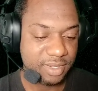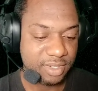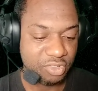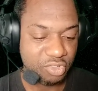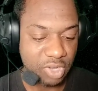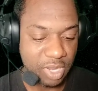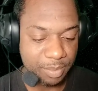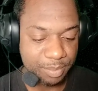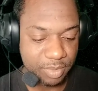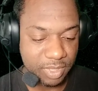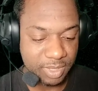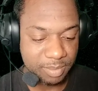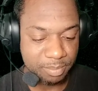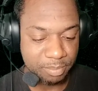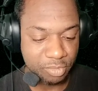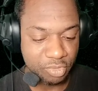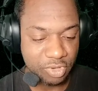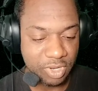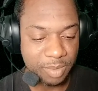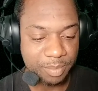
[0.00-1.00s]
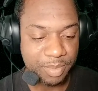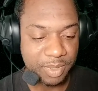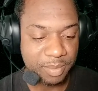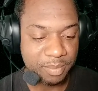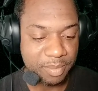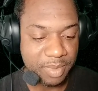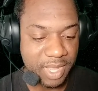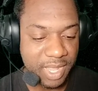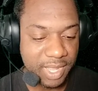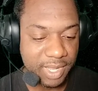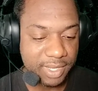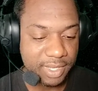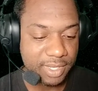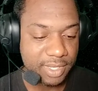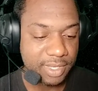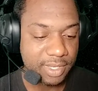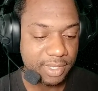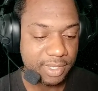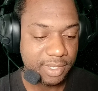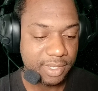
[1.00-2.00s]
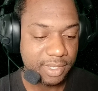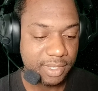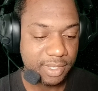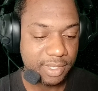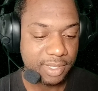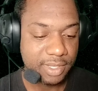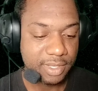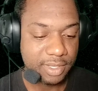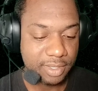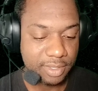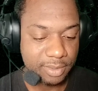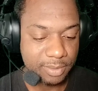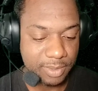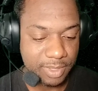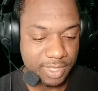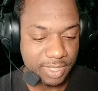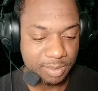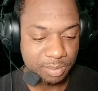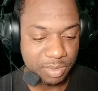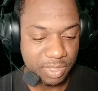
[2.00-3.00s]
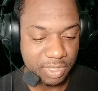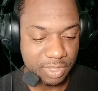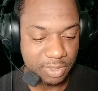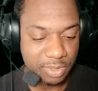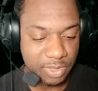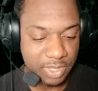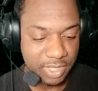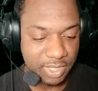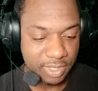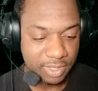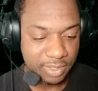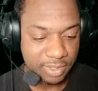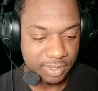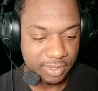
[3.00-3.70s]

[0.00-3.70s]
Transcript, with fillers: Dropped him, drop him back. Keep it going.